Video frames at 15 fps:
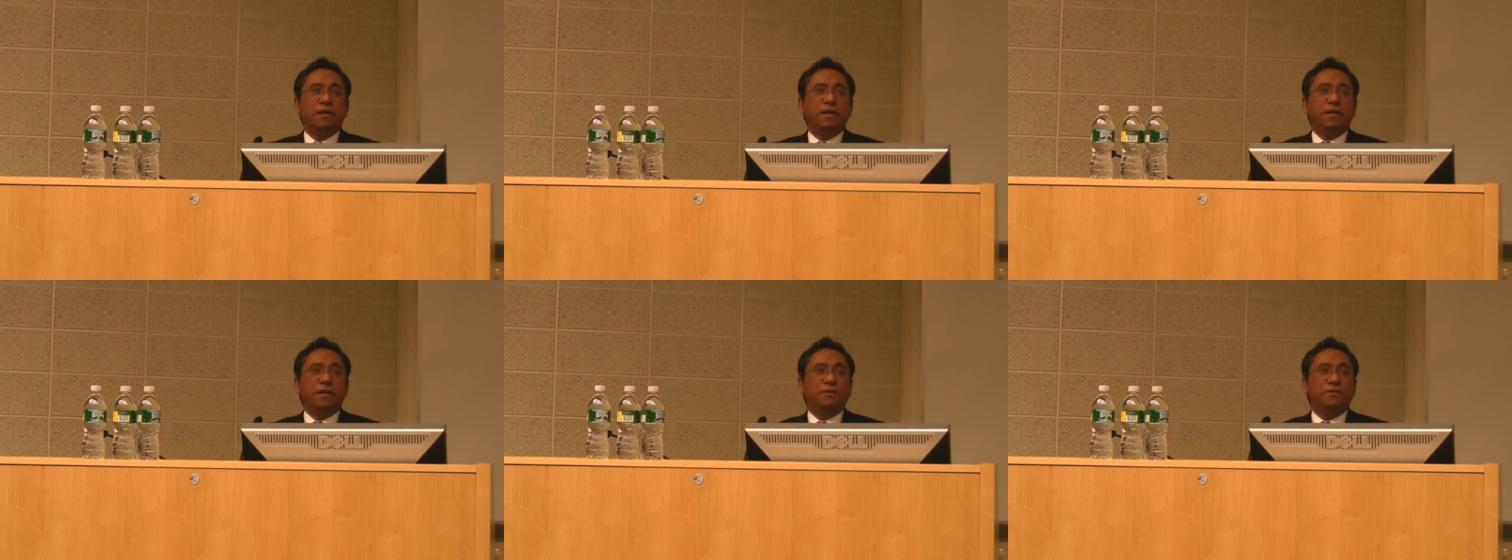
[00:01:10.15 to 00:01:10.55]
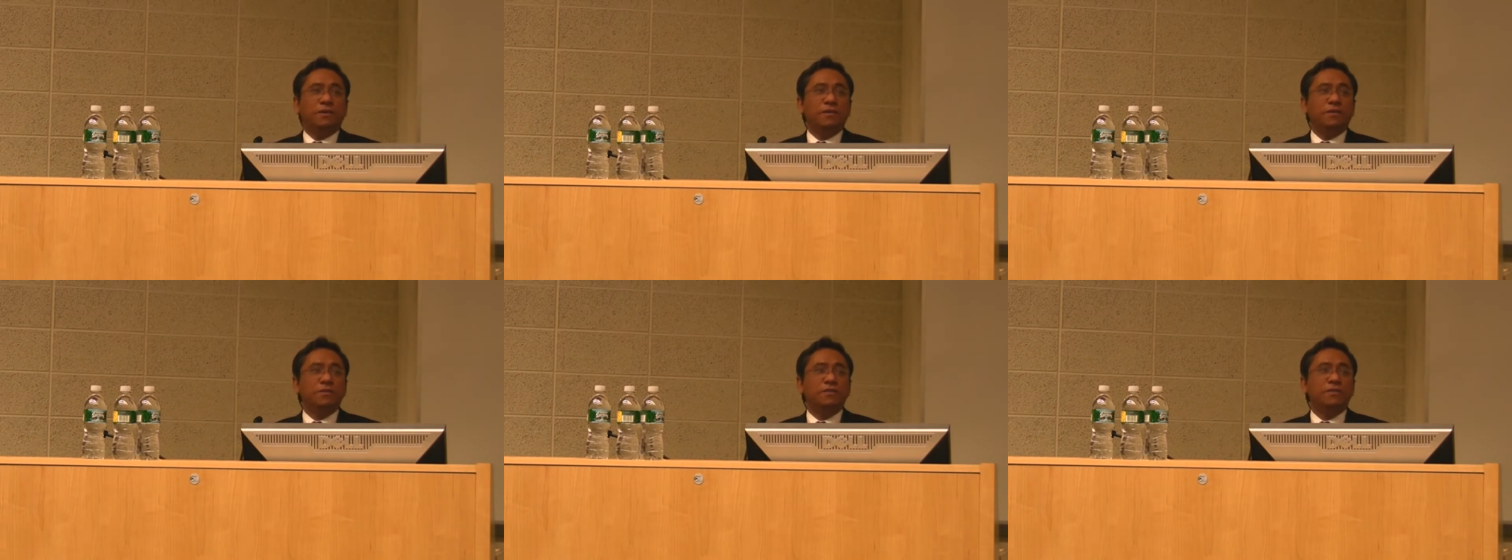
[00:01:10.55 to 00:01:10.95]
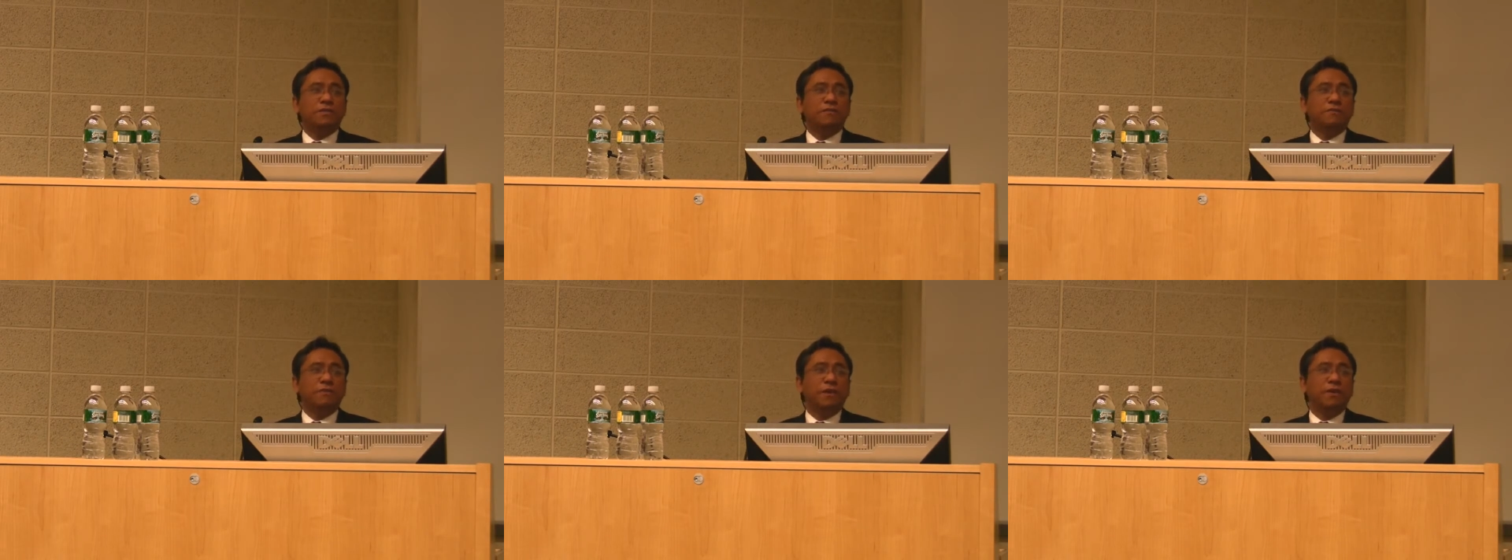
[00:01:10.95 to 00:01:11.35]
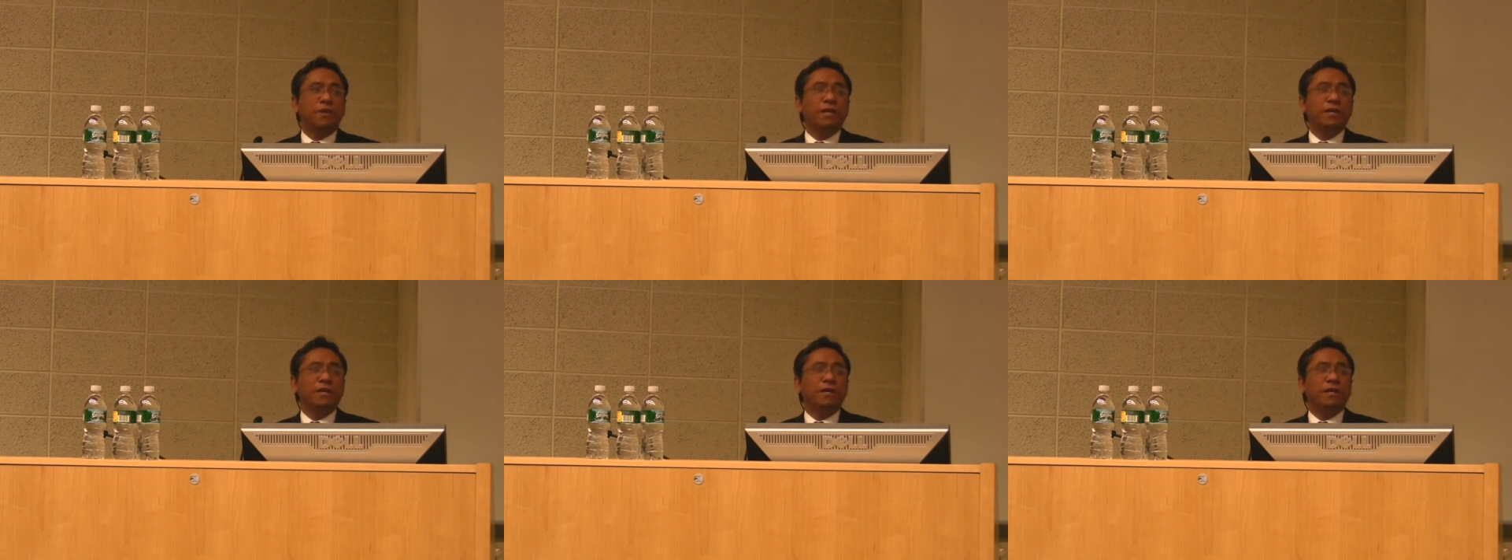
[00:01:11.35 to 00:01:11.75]
And I think this is a
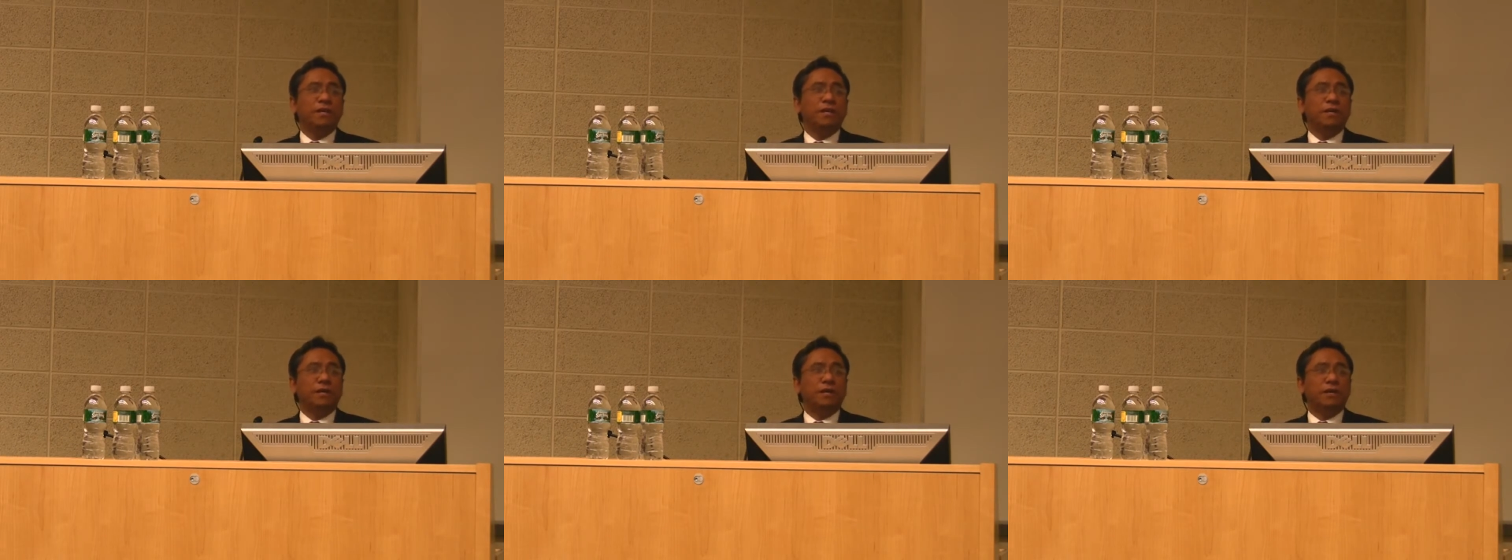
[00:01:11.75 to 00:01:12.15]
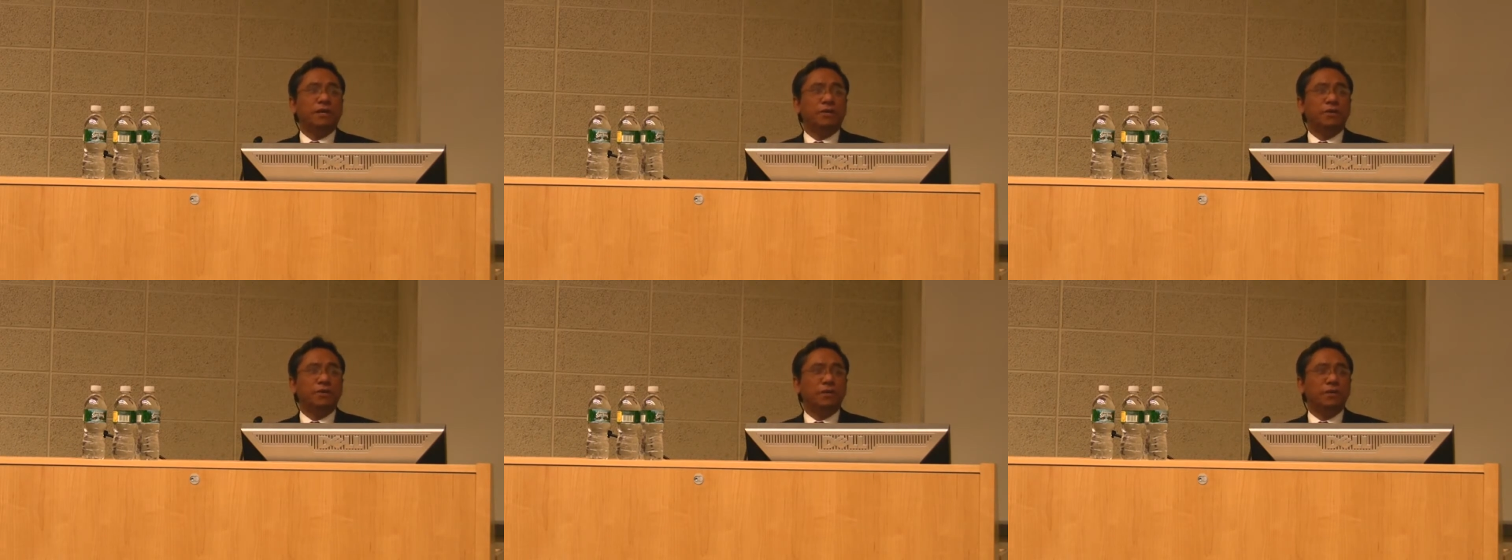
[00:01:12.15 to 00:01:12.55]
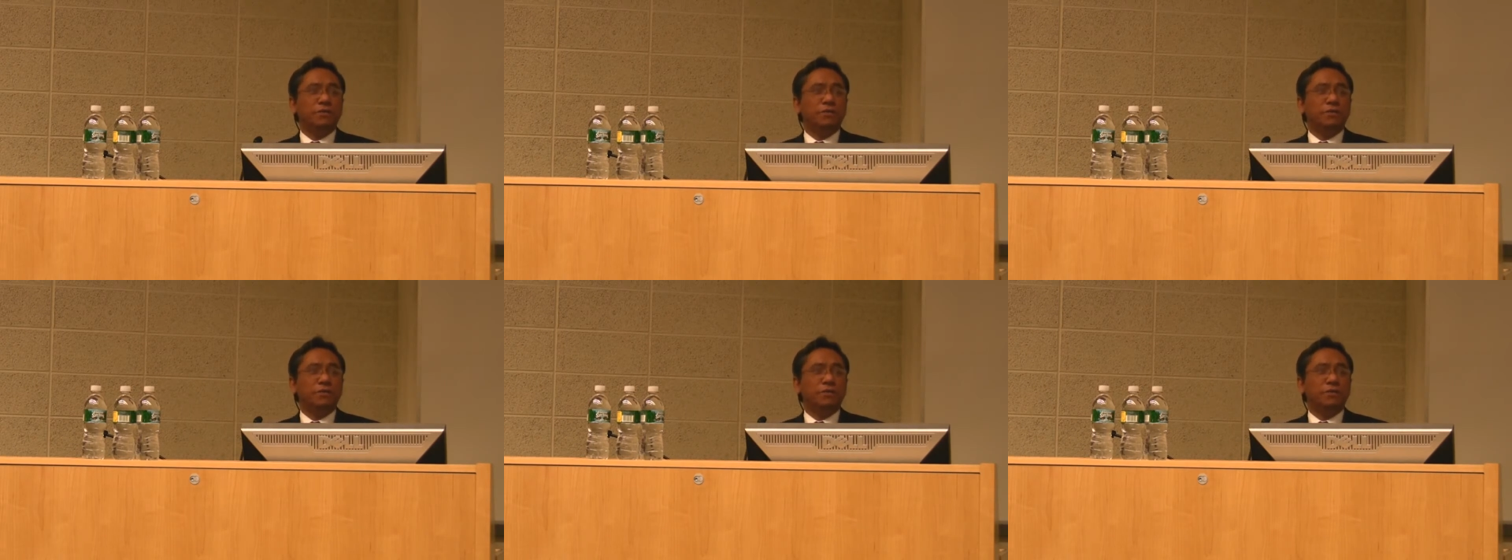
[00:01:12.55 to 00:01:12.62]
very good